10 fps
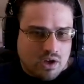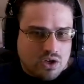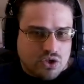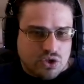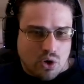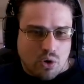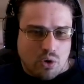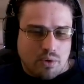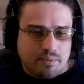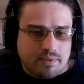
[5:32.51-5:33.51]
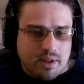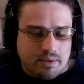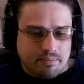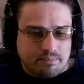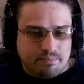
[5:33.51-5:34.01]
So
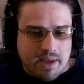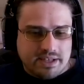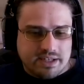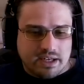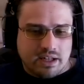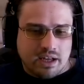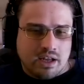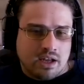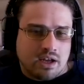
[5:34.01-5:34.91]
basically,